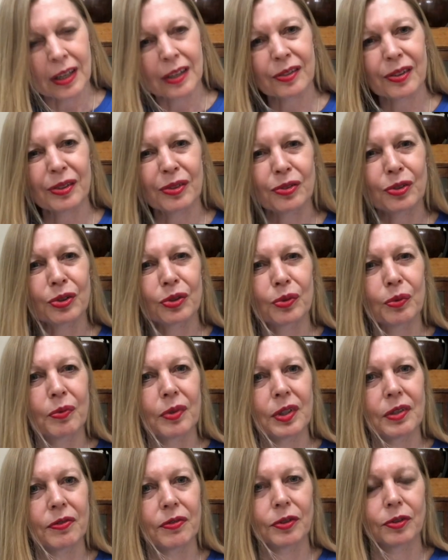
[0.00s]
So it's just
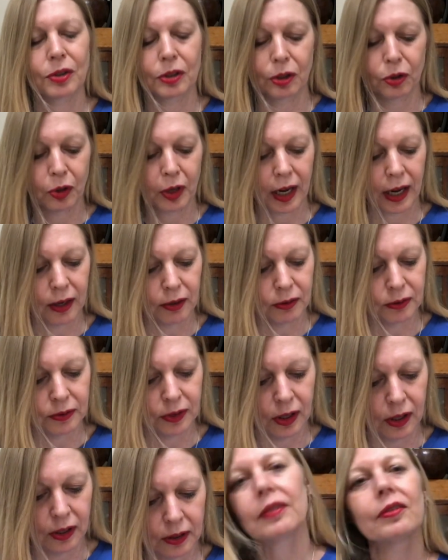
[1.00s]
something to look out
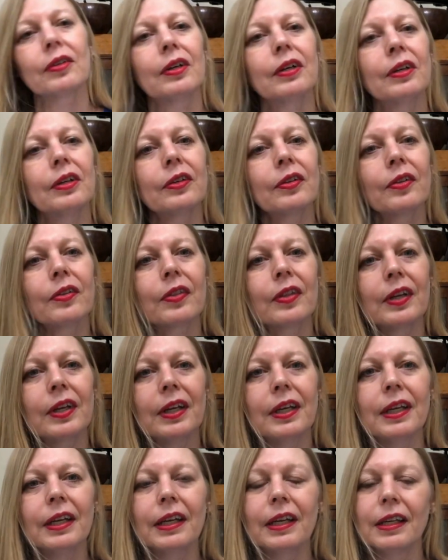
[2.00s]
for. So
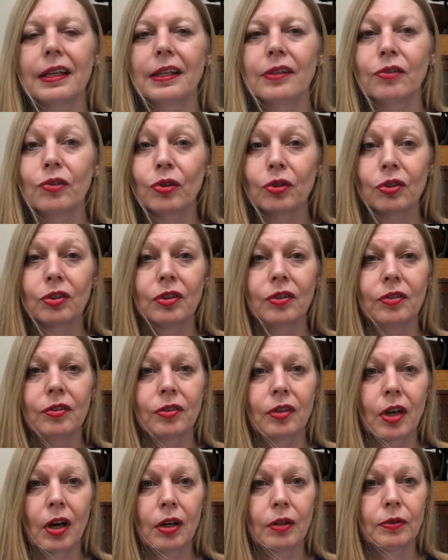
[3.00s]
the
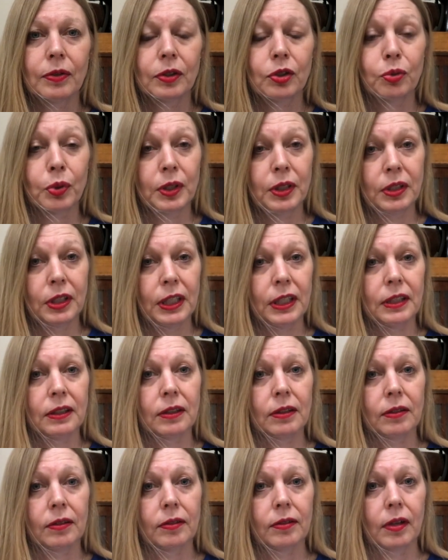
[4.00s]
instructions call for twin
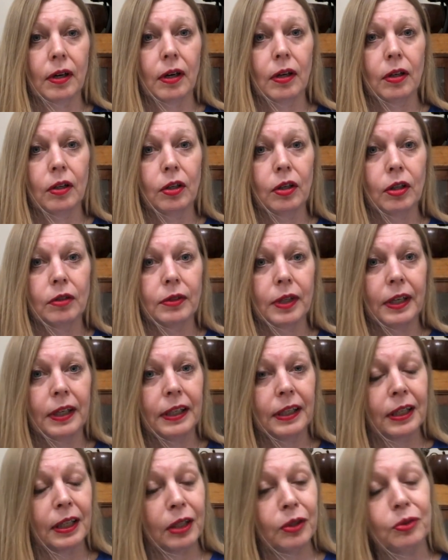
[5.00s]
needles all over,
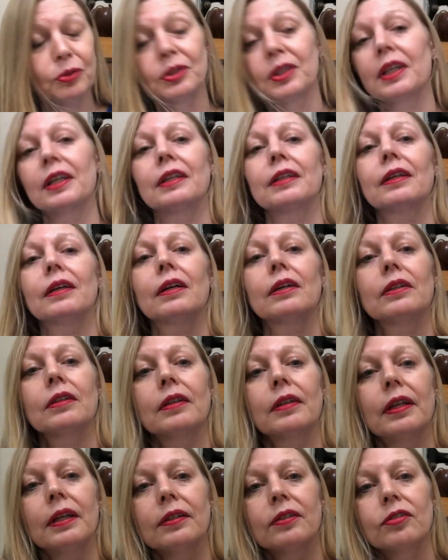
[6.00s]
including
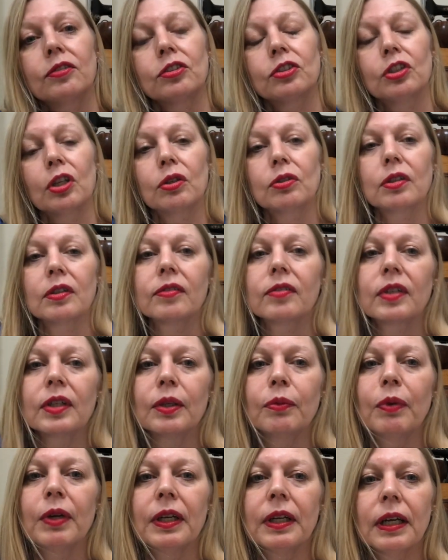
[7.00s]
on this shoulder
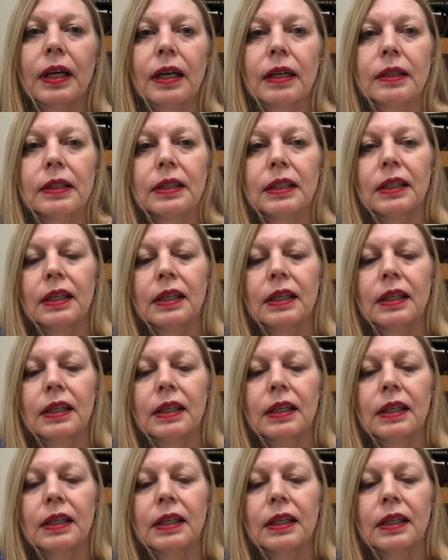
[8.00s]
seam here,